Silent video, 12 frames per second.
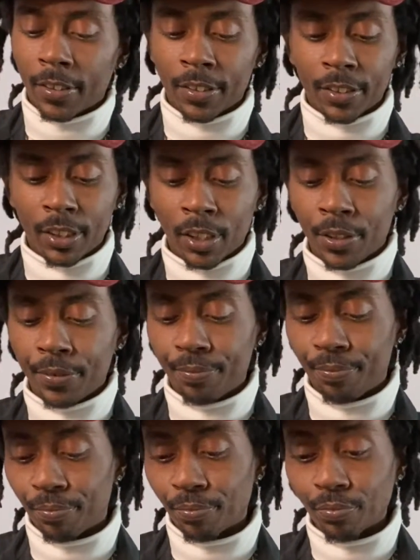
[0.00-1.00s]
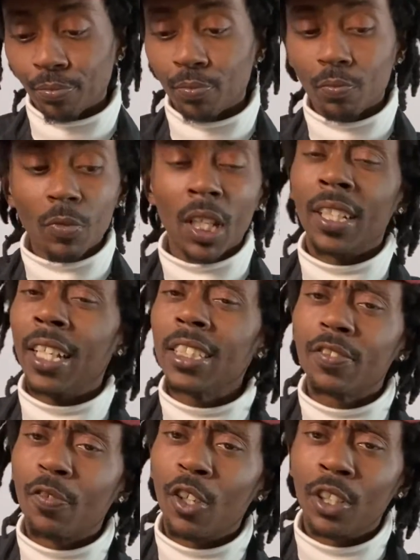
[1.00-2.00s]
So that's as
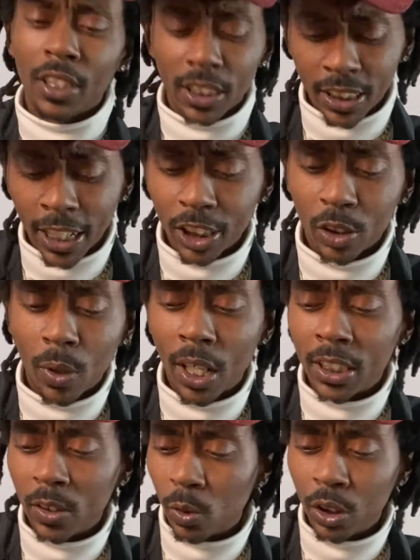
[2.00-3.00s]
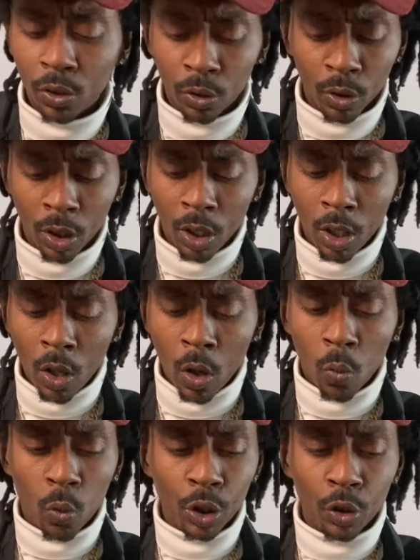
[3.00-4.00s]
far as like texture wise is when you
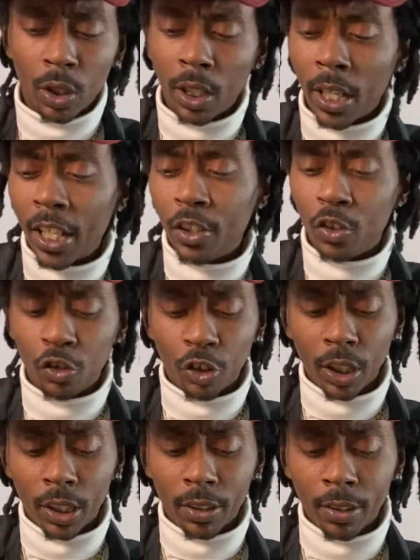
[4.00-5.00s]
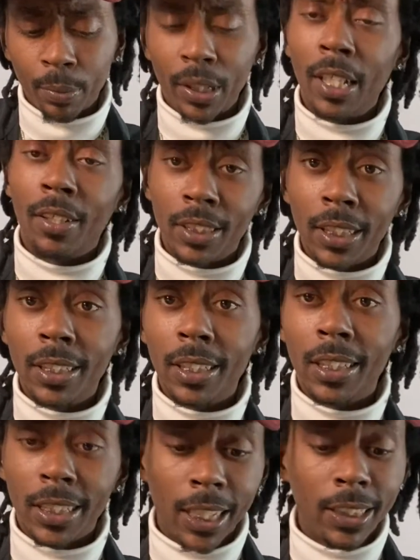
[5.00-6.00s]
after you grill it. But now let's get to the
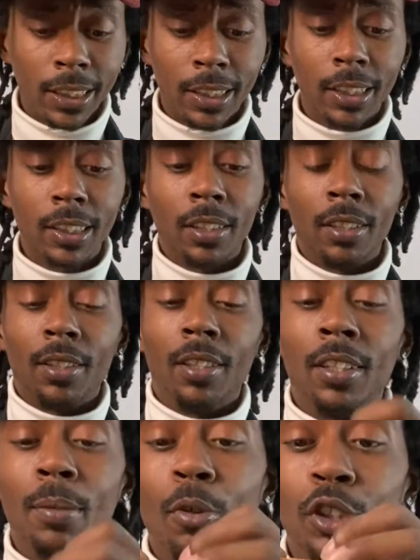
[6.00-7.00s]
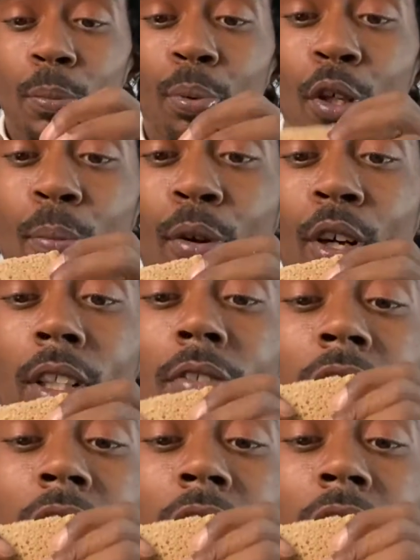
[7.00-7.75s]
tasting. That's the most important part.